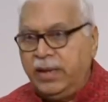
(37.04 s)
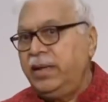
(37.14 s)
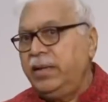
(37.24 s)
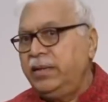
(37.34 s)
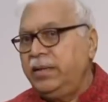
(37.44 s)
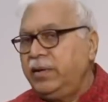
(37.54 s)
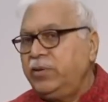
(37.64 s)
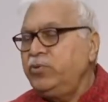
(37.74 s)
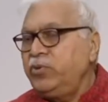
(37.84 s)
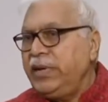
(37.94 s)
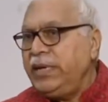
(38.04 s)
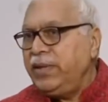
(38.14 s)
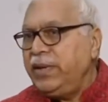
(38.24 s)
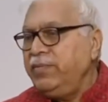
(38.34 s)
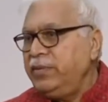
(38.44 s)
Uh, there are two, three
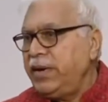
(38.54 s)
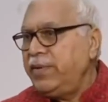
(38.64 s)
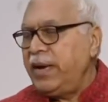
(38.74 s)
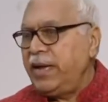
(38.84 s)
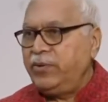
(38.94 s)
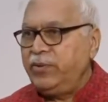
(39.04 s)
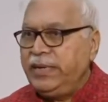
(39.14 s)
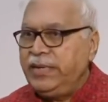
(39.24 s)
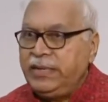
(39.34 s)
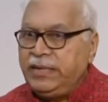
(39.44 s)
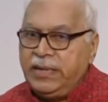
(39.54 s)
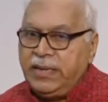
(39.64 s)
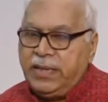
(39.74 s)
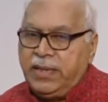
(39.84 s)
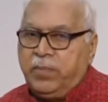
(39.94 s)
things which I would like to say that
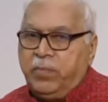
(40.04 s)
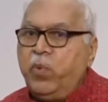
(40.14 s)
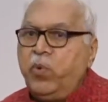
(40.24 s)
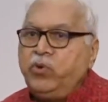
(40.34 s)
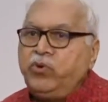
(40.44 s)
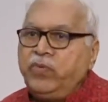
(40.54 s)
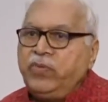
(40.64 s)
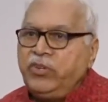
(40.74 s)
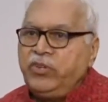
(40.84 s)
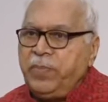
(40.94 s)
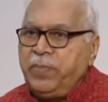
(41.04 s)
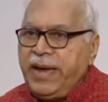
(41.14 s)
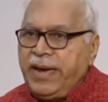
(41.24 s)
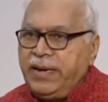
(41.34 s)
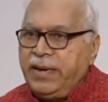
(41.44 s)
most of this
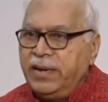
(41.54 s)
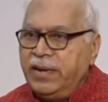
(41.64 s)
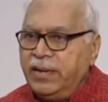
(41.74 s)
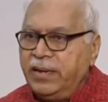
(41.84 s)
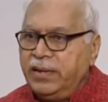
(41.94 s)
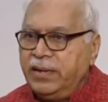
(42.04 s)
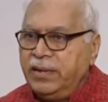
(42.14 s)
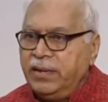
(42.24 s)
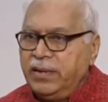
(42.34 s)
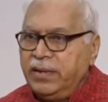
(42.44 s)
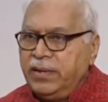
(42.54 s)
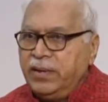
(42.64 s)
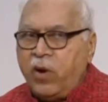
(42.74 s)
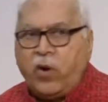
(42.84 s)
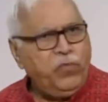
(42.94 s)
debate
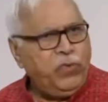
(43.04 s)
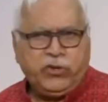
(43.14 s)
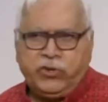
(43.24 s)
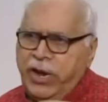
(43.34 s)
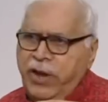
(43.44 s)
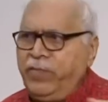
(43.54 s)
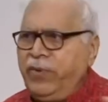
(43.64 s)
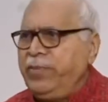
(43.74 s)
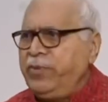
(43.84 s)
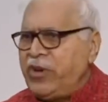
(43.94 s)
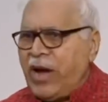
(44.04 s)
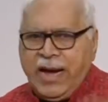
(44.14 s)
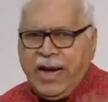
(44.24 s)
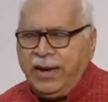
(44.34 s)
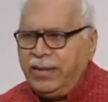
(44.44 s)
on which every
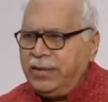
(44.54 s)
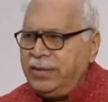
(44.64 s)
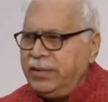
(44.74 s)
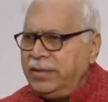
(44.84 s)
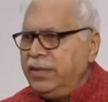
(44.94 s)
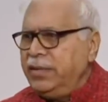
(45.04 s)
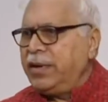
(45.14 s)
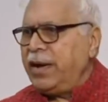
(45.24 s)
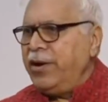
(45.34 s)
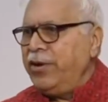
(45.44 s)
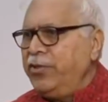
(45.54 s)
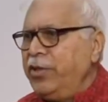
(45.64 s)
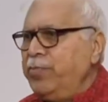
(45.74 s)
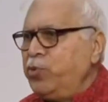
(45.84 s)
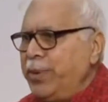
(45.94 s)
child uh, in the country
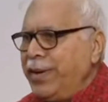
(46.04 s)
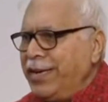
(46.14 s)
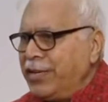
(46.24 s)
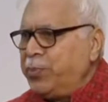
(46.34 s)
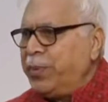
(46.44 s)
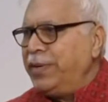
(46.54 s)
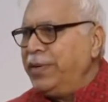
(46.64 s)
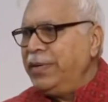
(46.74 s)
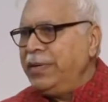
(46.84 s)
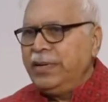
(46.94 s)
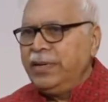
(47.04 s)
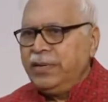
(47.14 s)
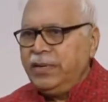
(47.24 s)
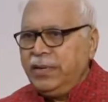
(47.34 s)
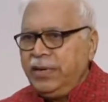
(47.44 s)
seems to be an expert
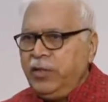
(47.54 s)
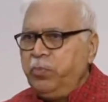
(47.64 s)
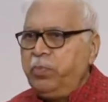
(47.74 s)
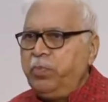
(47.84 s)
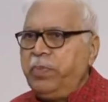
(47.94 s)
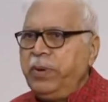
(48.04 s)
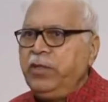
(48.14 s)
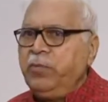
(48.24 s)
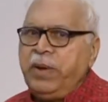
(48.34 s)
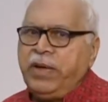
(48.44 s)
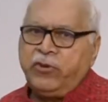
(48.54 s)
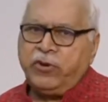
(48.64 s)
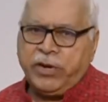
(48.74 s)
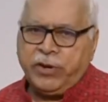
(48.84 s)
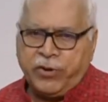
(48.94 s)
is, is based
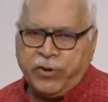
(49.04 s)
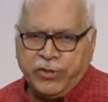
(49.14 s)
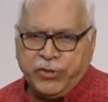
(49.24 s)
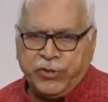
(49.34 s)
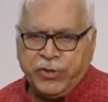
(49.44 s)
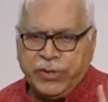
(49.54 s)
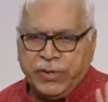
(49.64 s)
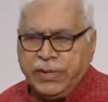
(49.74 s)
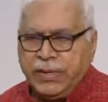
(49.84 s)
on ignorance.